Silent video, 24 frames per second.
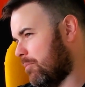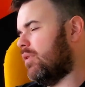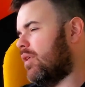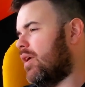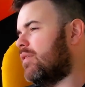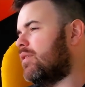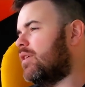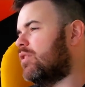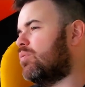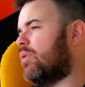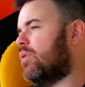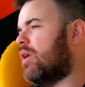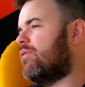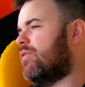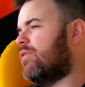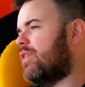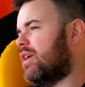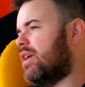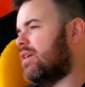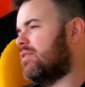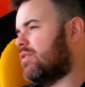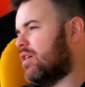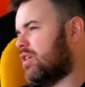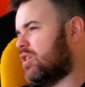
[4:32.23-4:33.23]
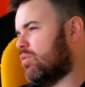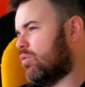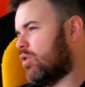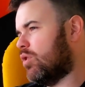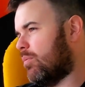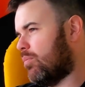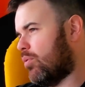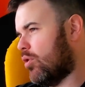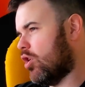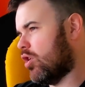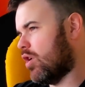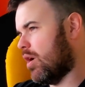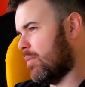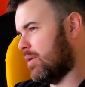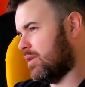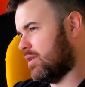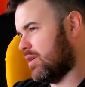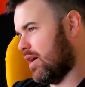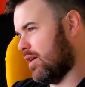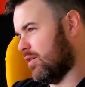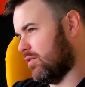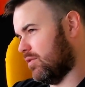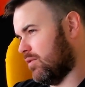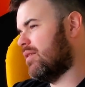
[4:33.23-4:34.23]
And this way of thinking is actually what a programmer
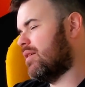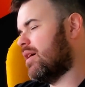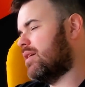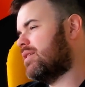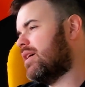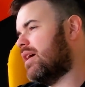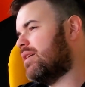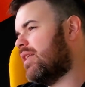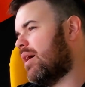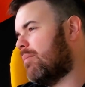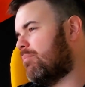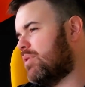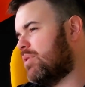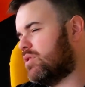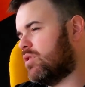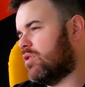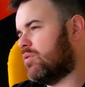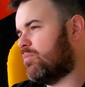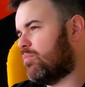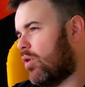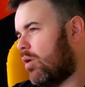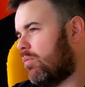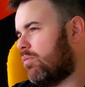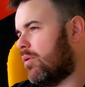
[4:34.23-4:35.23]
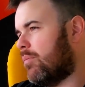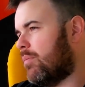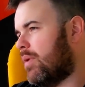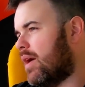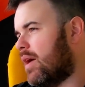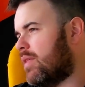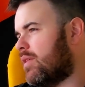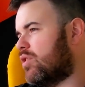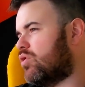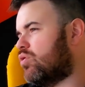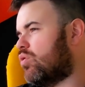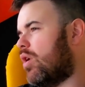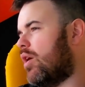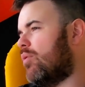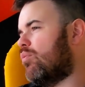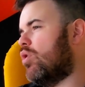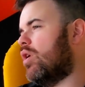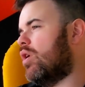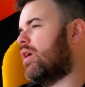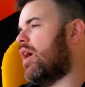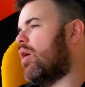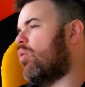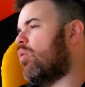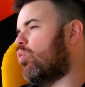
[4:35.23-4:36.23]
does. They take that business problem and they try and
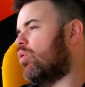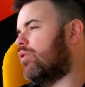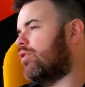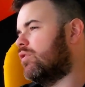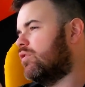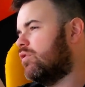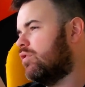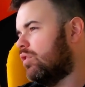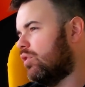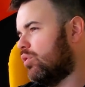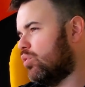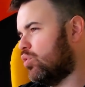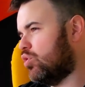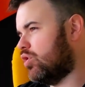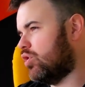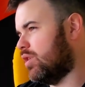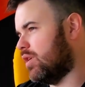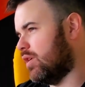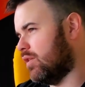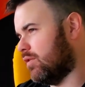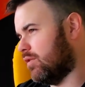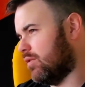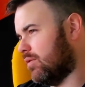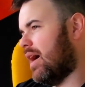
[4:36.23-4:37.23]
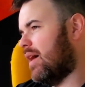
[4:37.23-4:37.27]
work out what the solution is.